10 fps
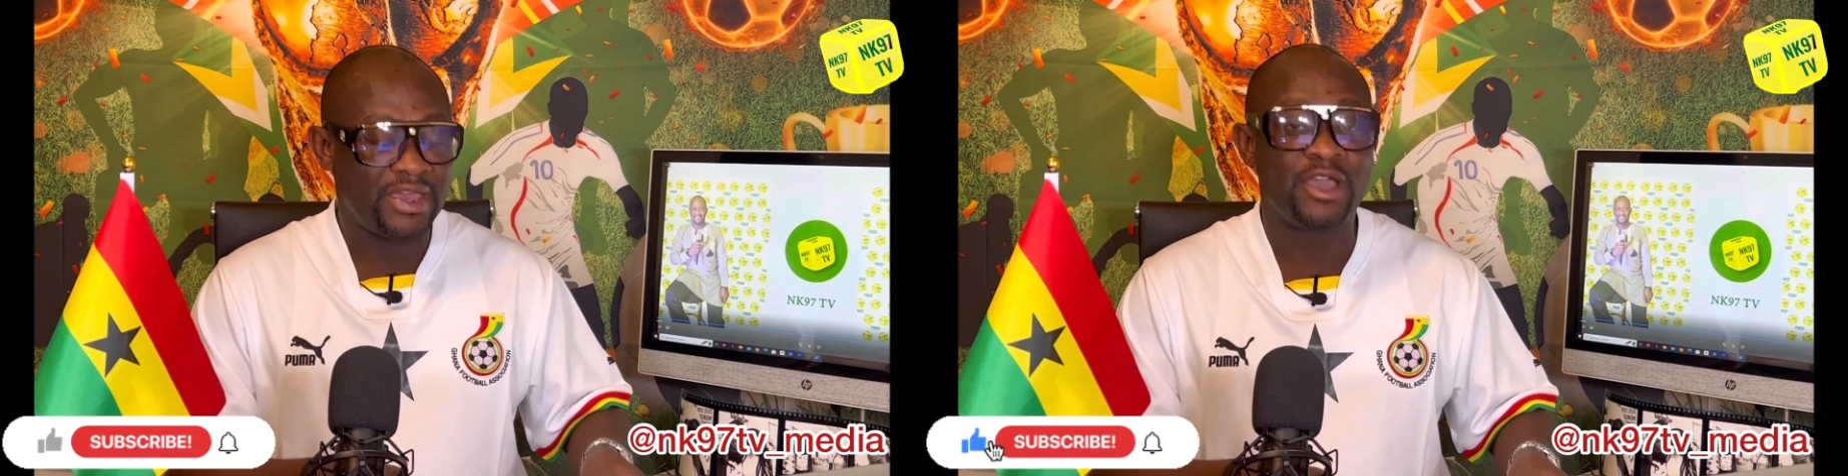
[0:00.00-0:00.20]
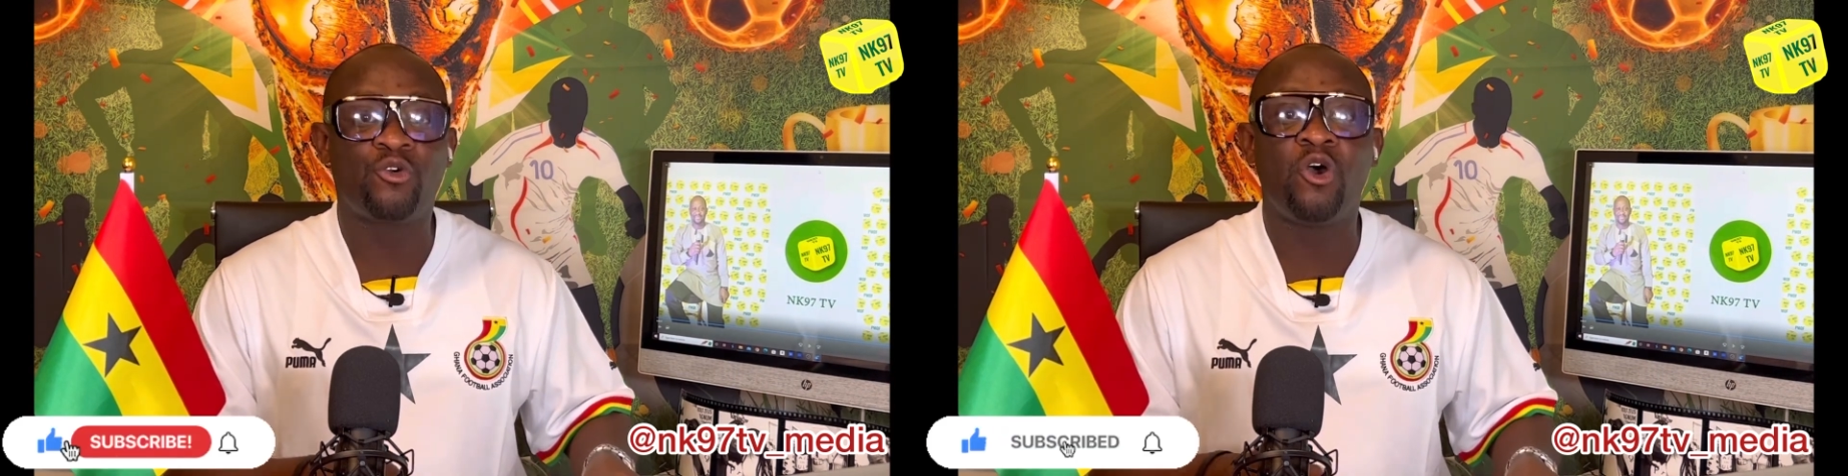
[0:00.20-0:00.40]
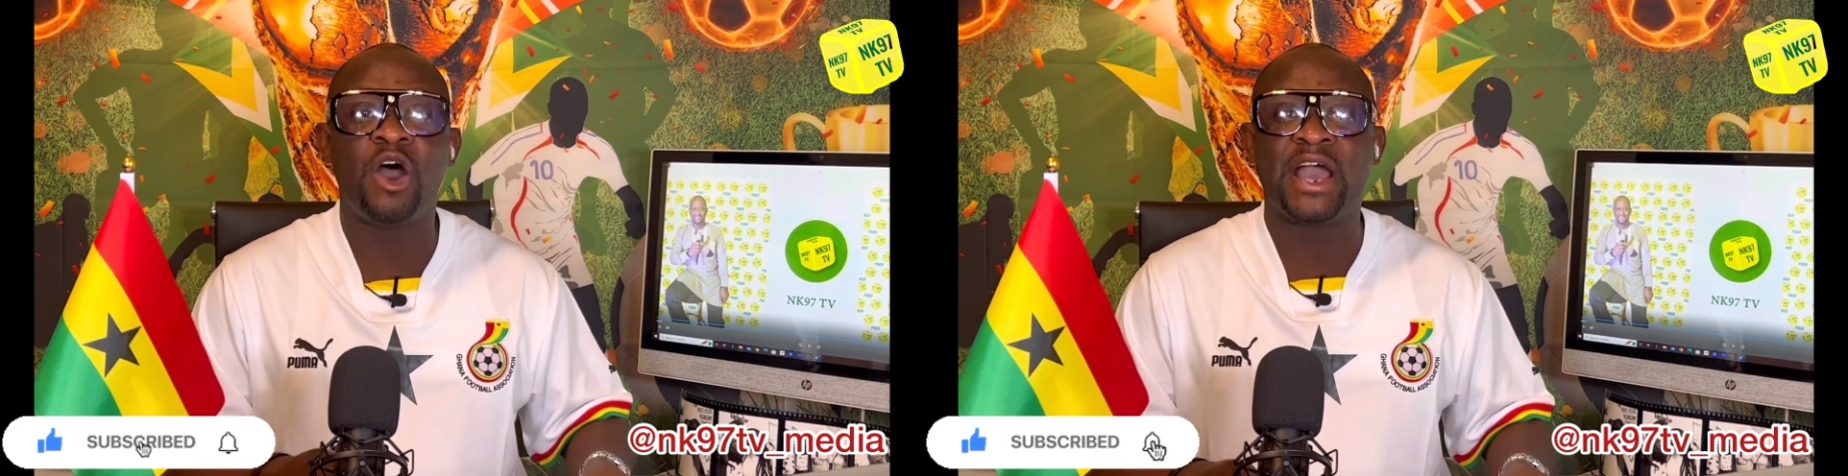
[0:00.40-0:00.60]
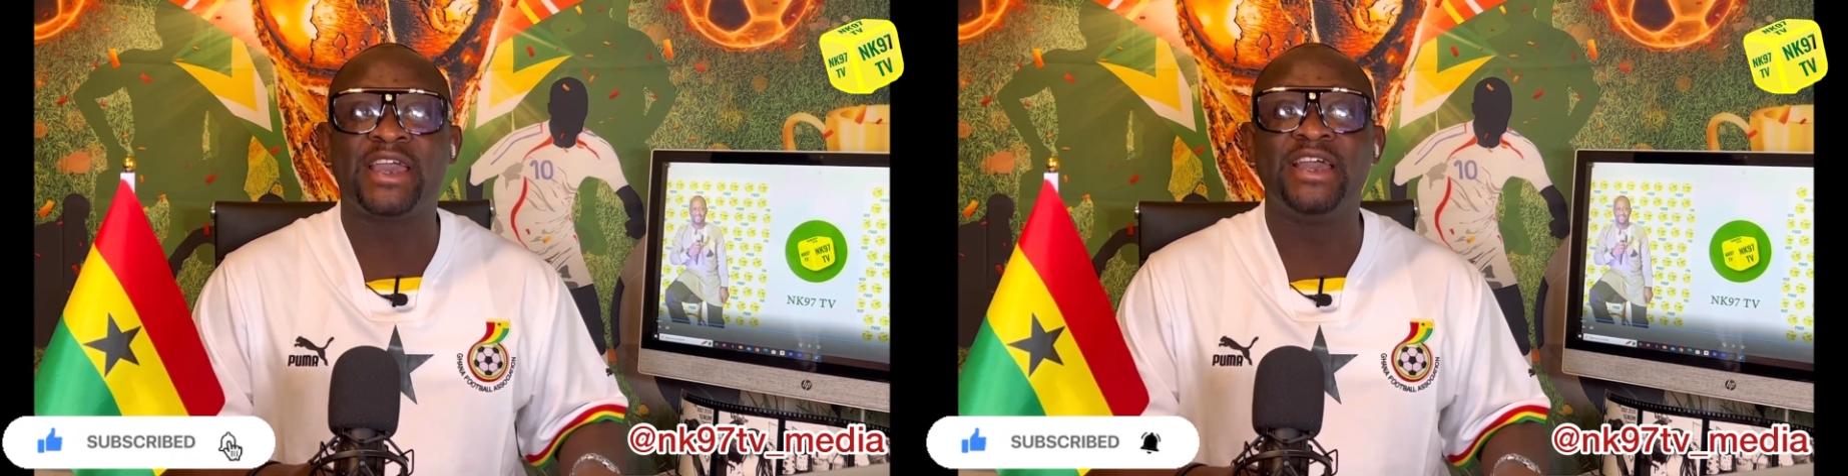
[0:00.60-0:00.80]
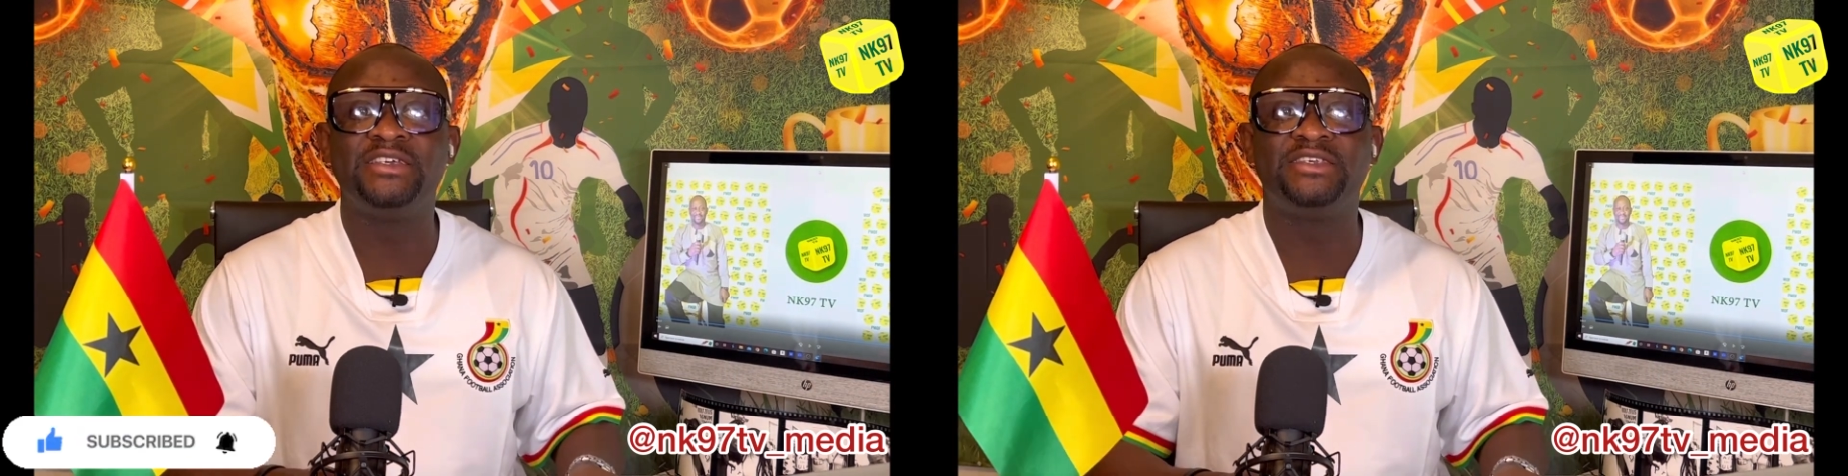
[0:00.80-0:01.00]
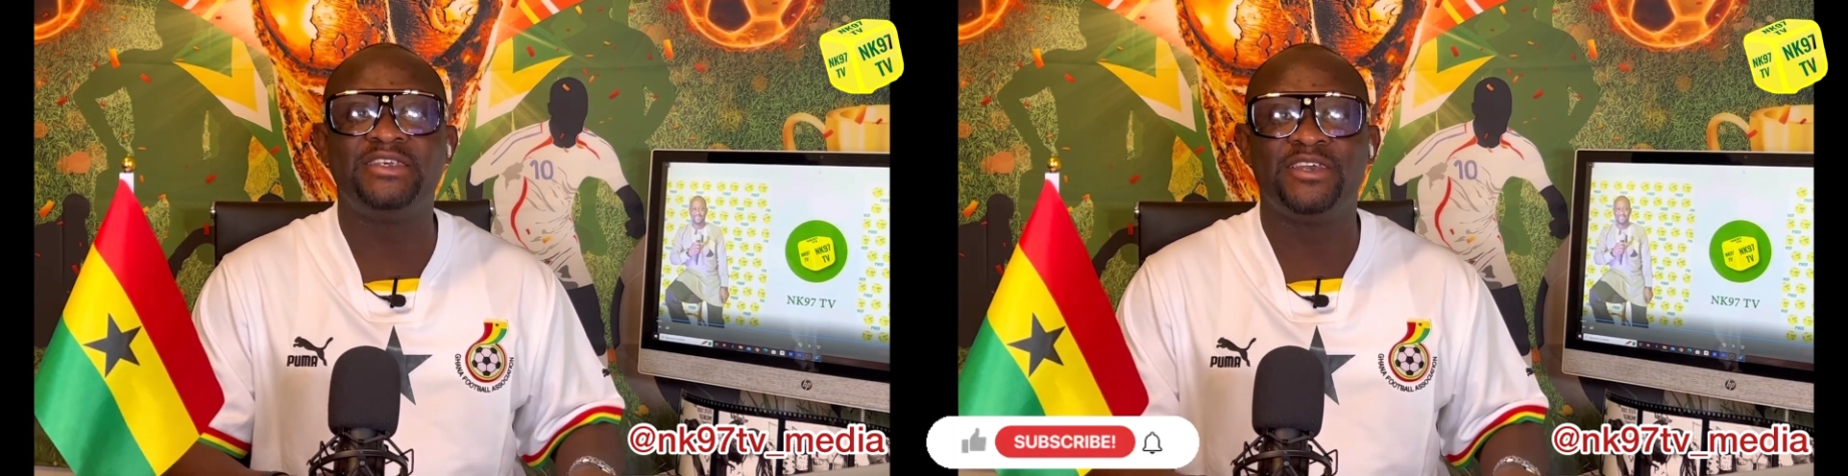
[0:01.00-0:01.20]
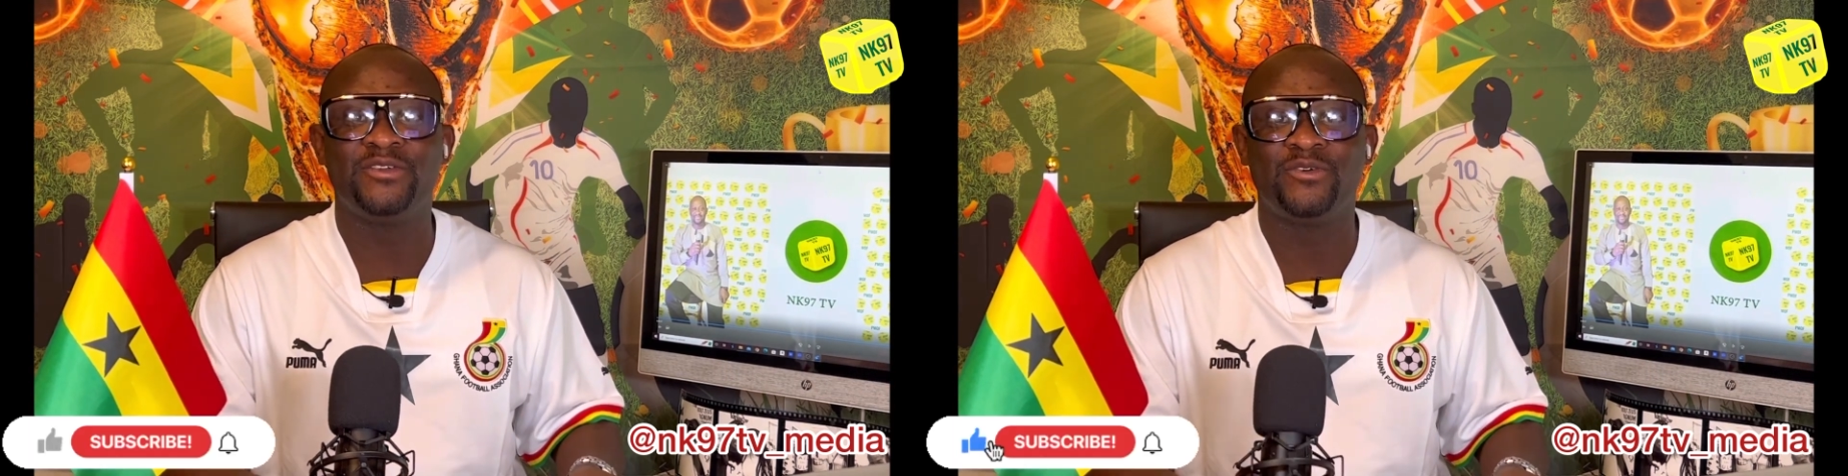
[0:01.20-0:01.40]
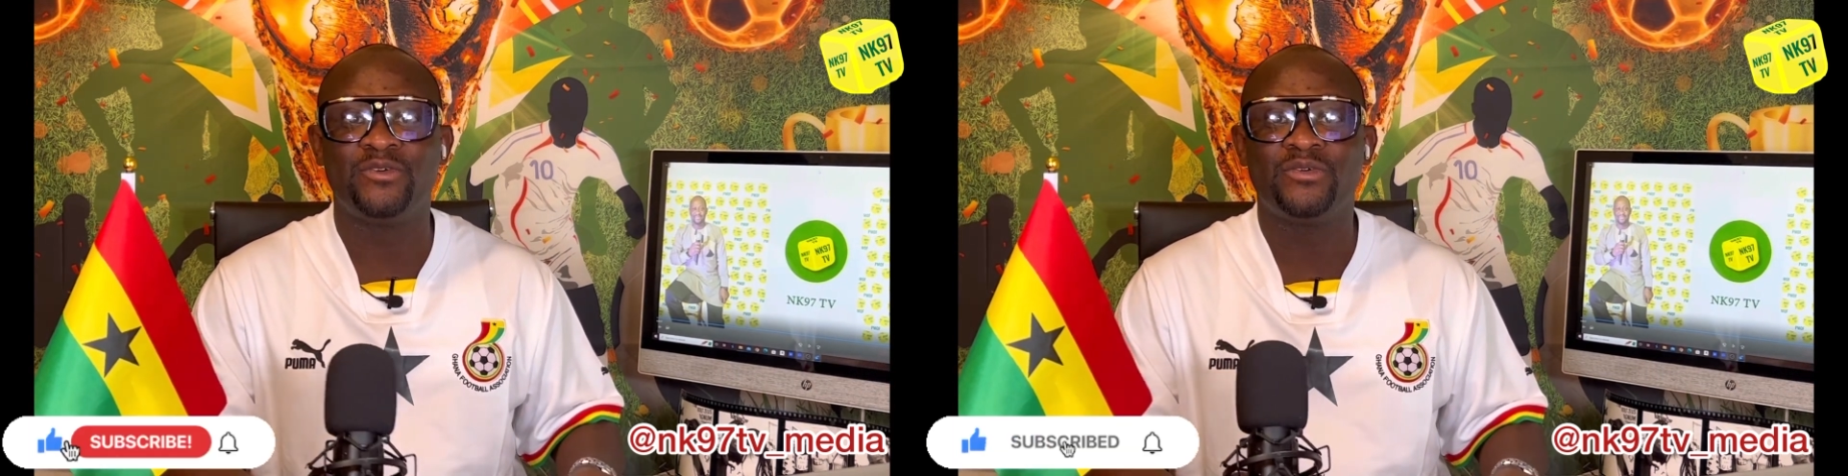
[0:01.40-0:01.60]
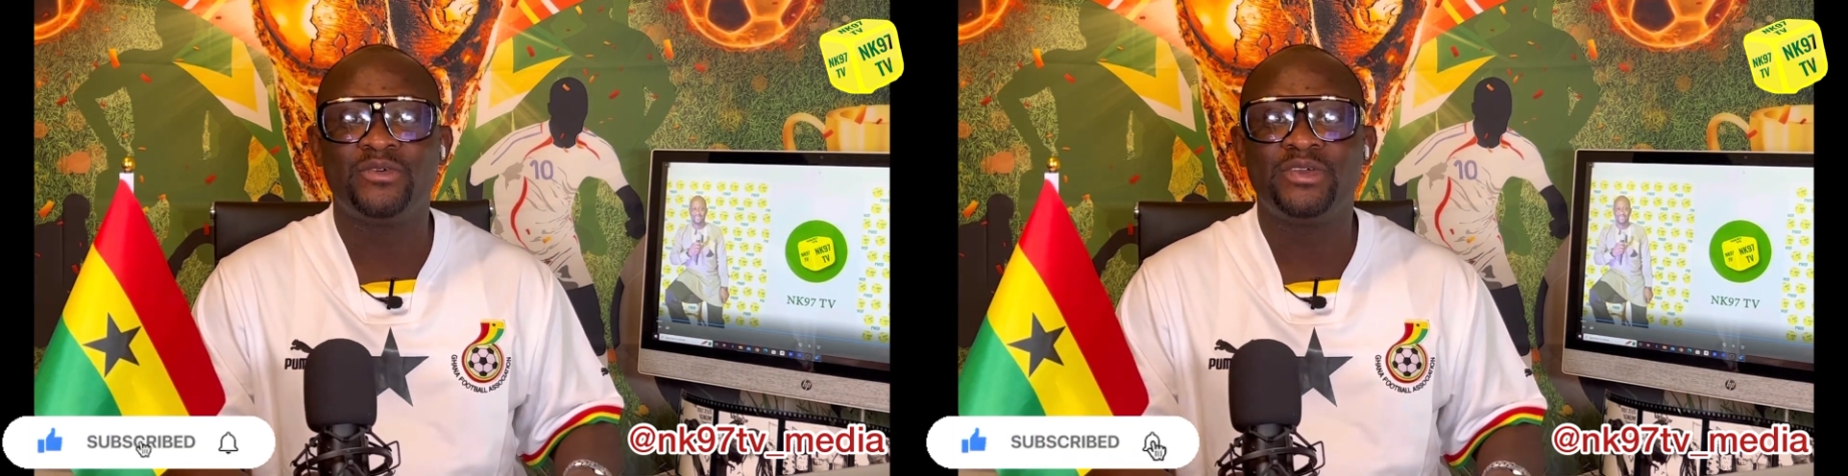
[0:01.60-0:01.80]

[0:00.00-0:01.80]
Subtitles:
Echo I can see, you know,